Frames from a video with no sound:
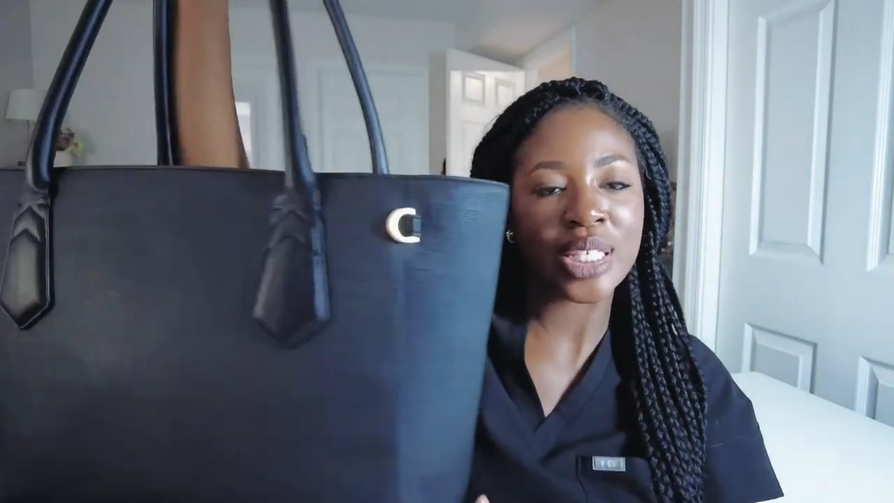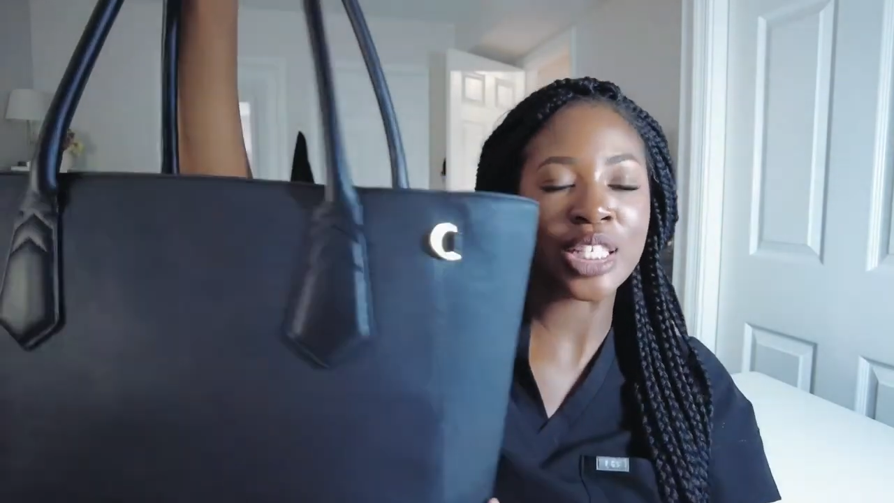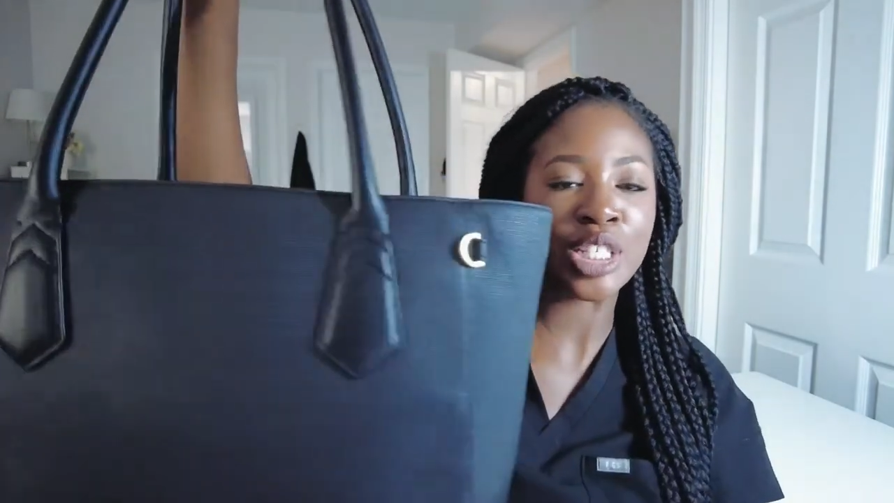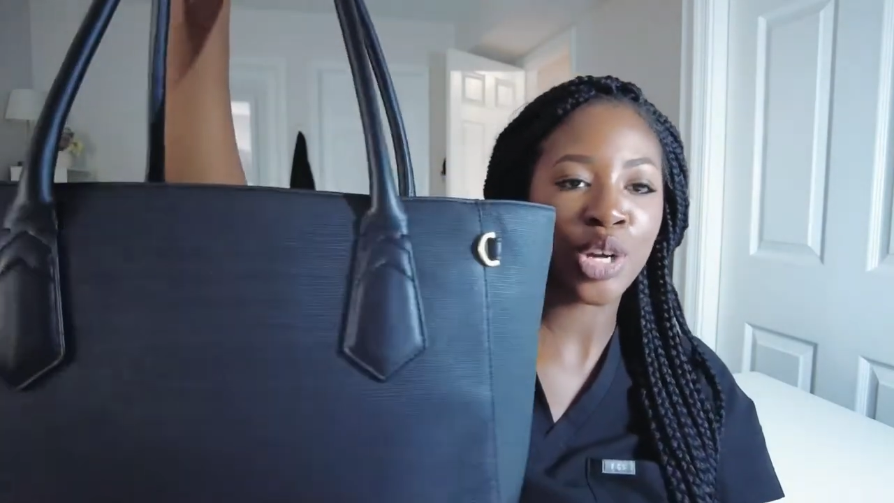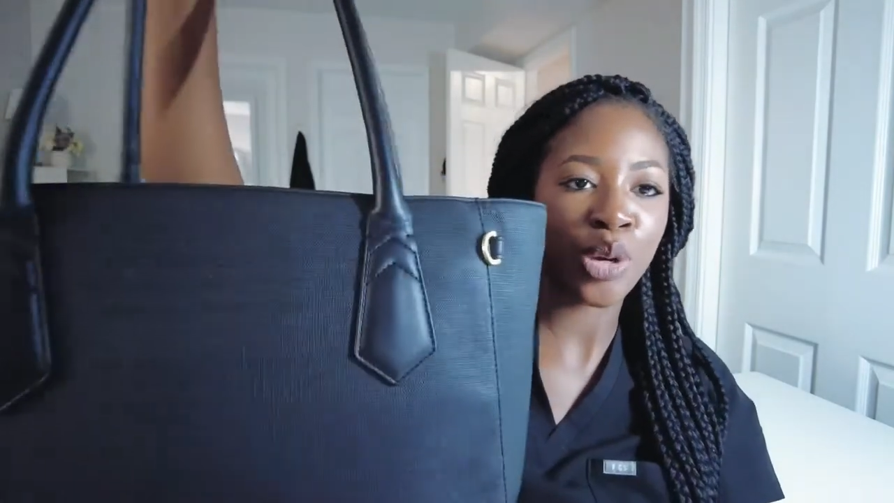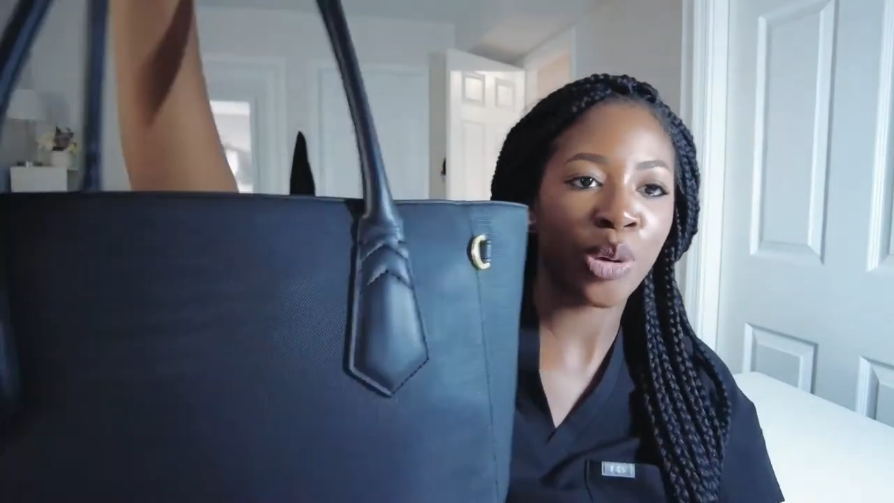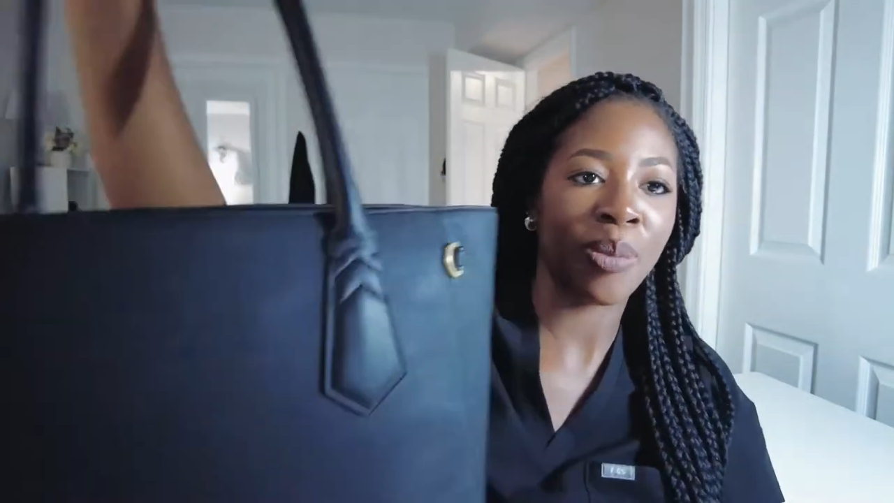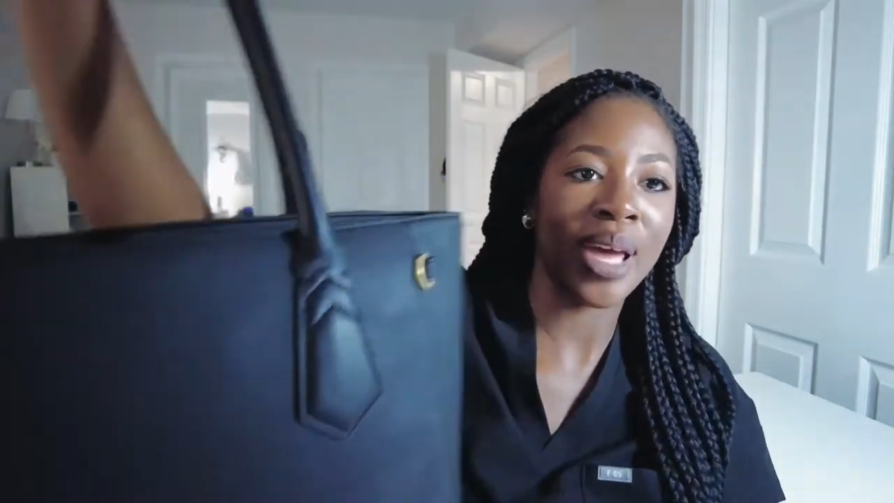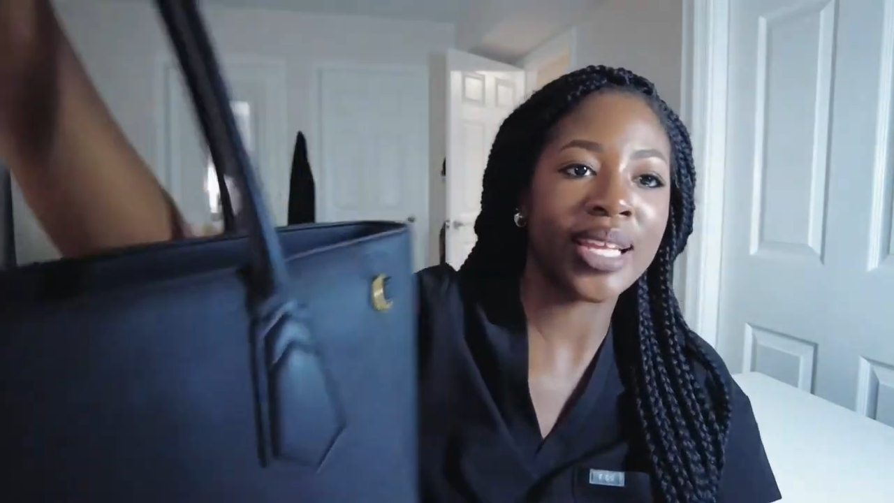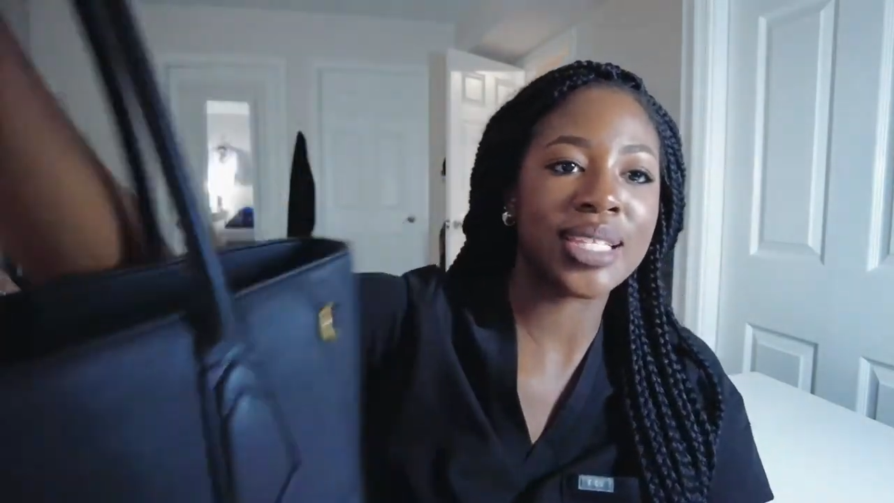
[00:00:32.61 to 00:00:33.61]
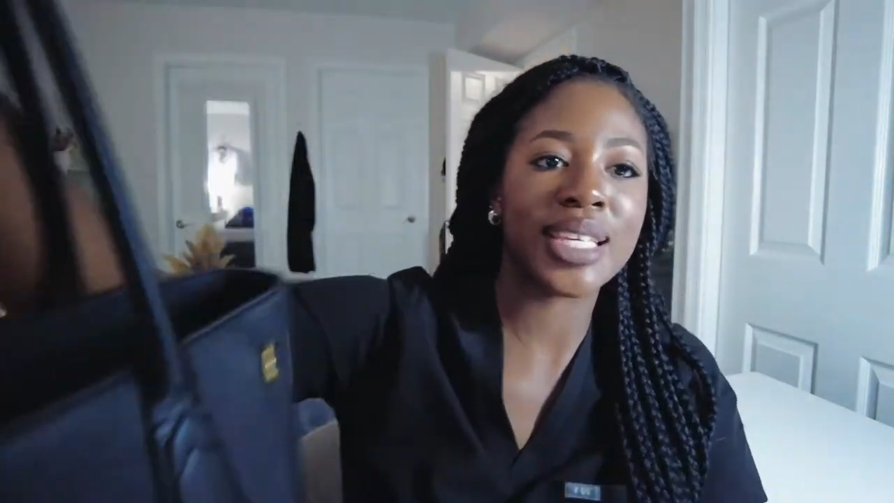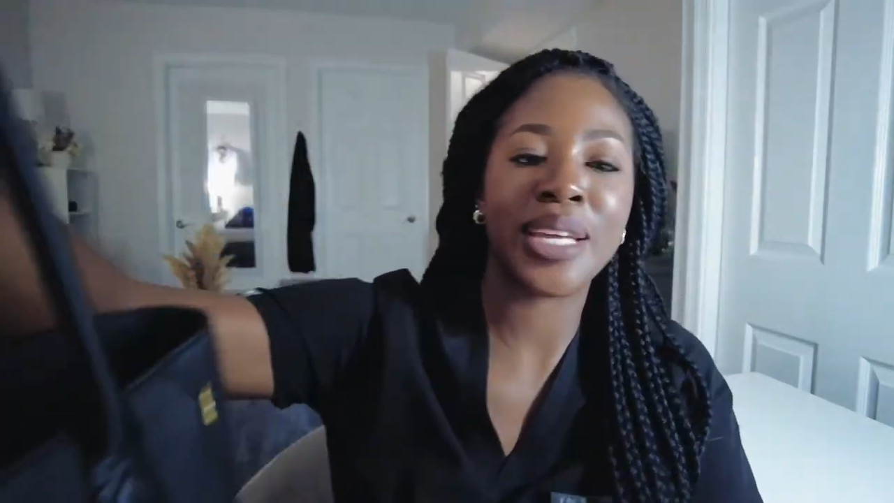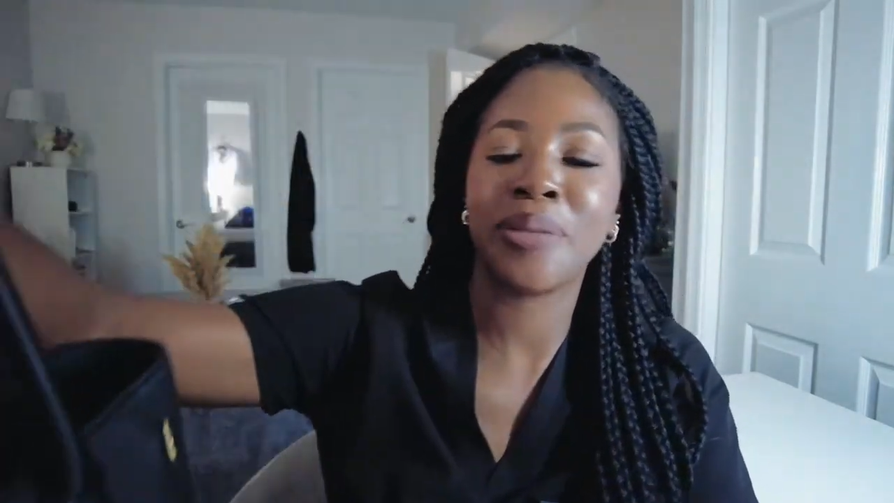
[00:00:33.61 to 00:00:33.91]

internal medicine.